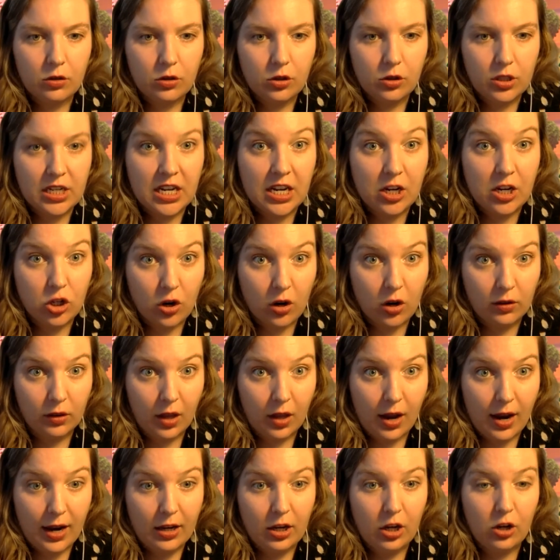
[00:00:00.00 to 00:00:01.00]
teach
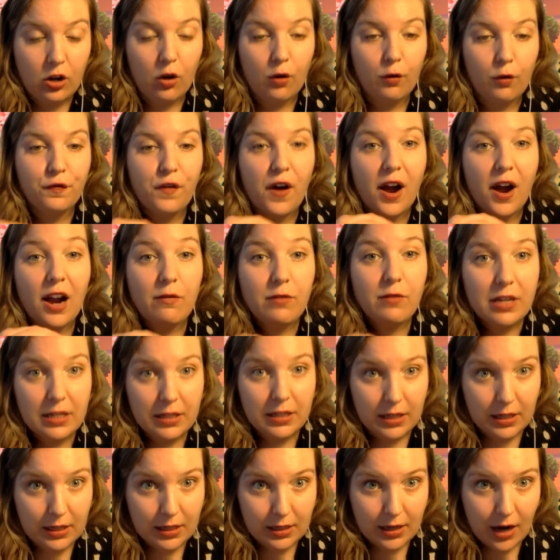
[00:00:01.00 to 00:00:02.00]
online, 5
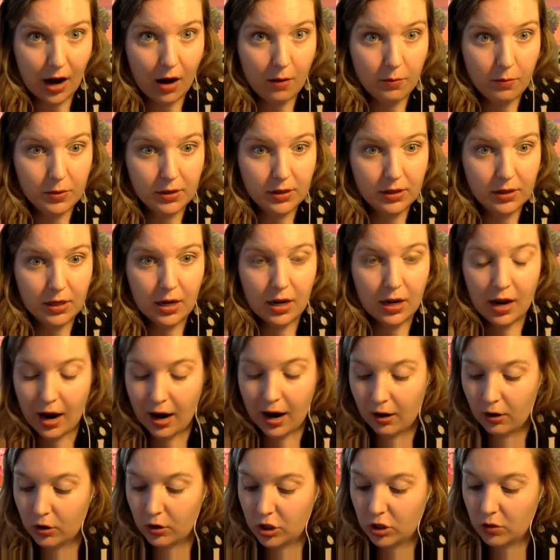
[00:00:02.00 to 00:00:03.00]
easy steps,
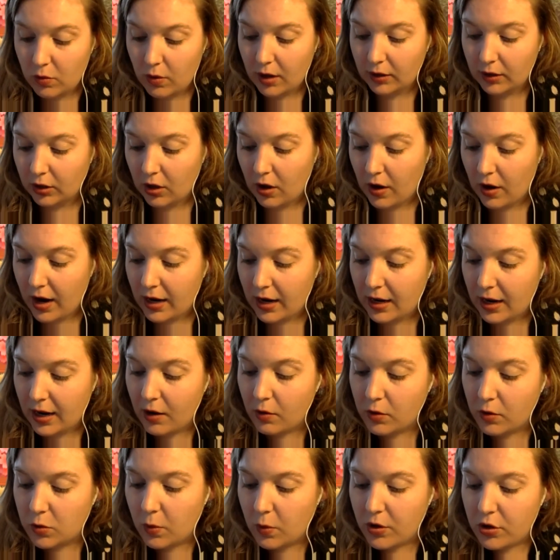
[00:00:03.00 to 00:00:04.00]
how to do online. And I
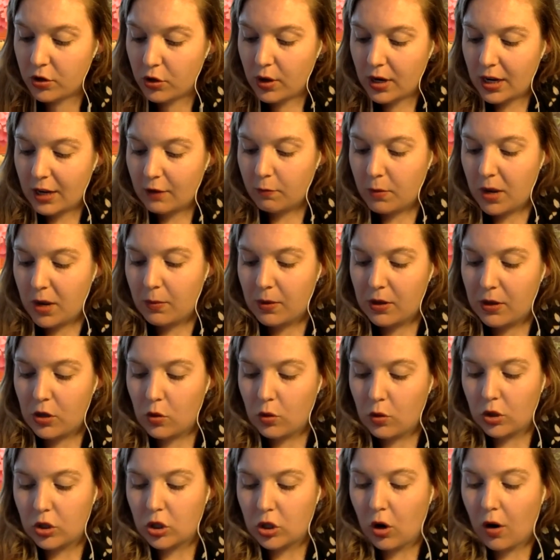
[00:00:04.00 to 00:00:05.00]
was wondering if maybe you
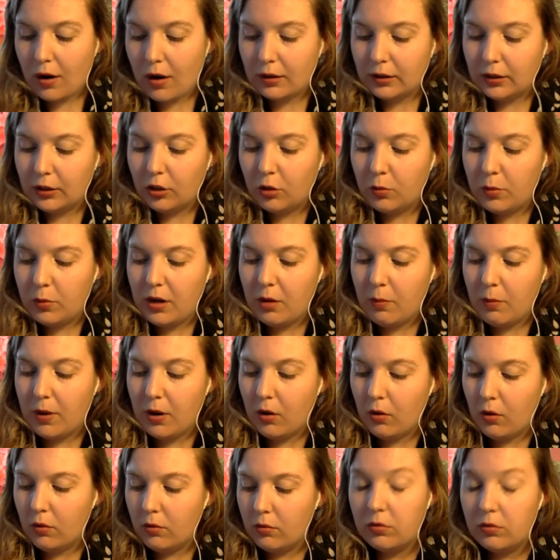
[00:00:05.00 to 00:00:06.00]
could talk a little bit
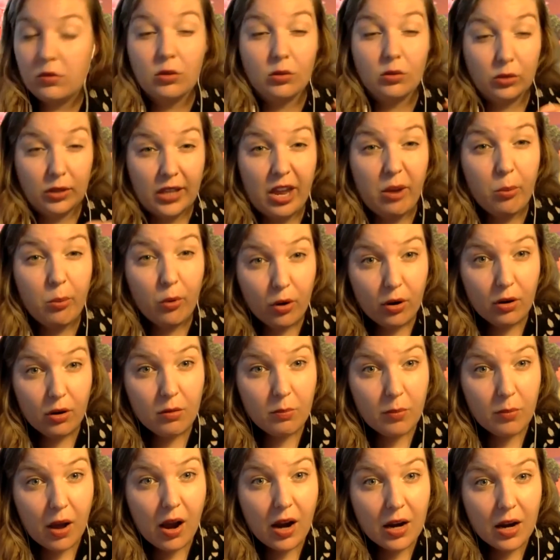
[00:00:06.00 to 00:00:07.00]
about the labor
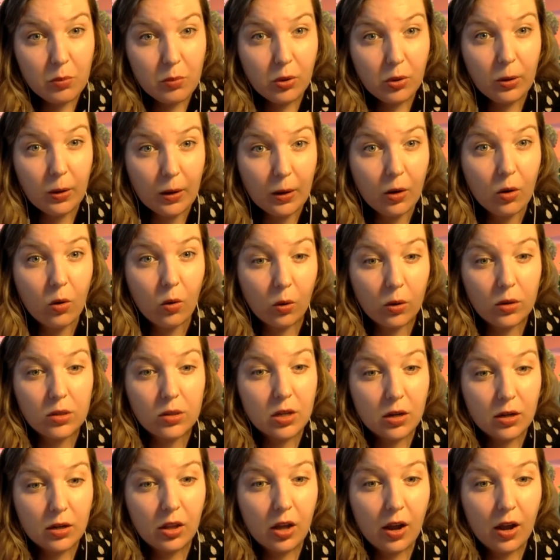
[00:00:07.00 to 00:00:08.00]
behind putting a course
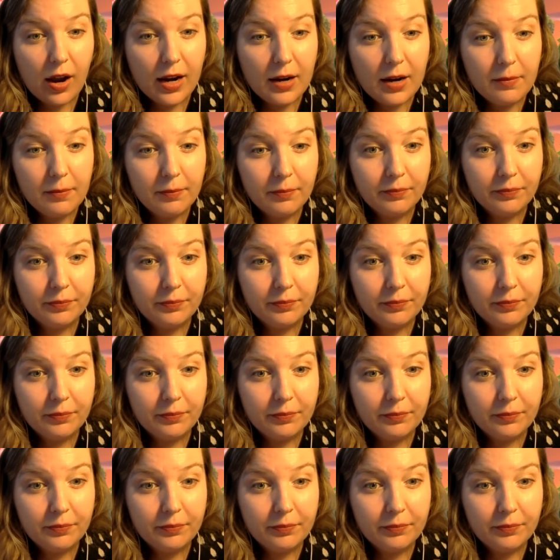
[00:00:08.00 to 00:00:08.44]
online.